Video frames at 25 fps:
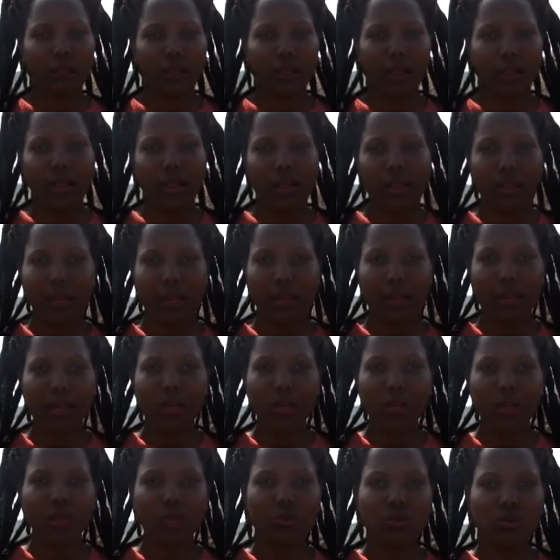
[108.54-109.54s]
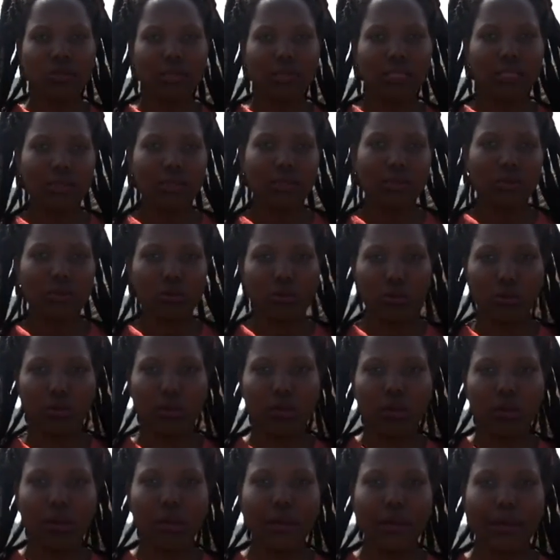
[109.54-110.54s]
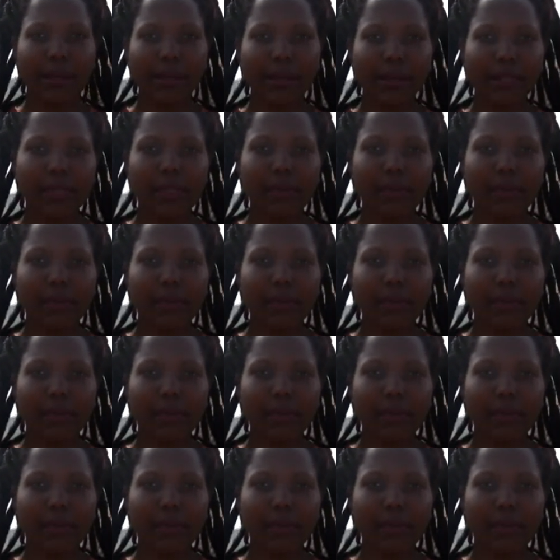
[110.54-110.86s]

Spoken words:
Uganda uses soap, and